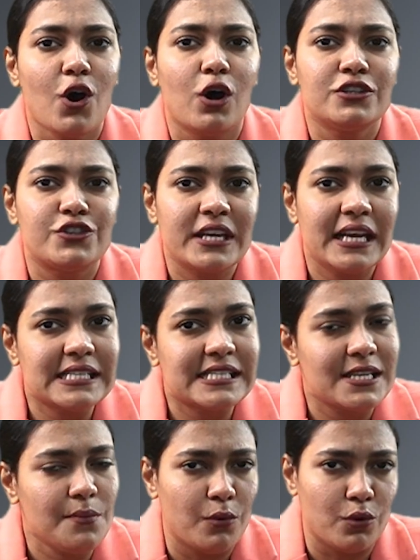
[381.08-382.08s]
on
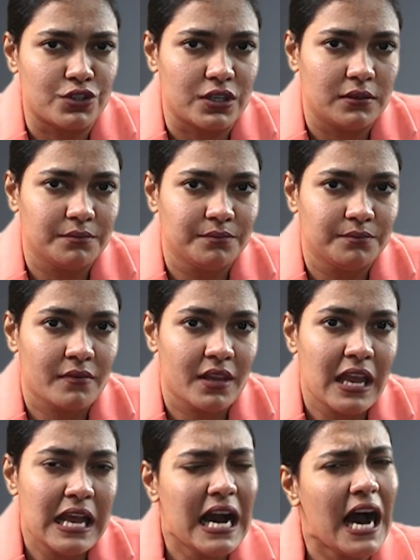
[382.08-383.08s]
GST portal.
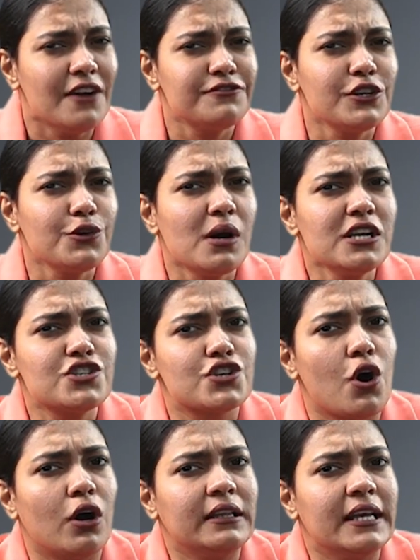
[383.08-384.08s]
After you are
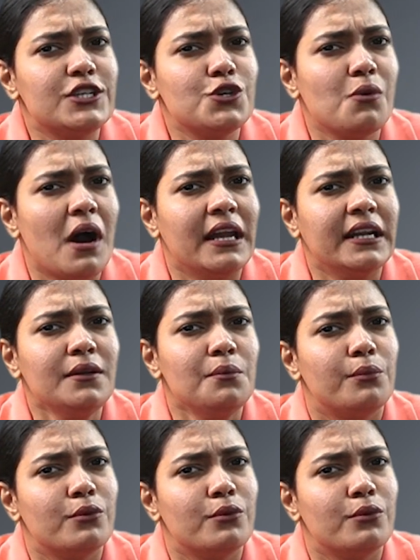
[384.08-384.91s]
sure that you are in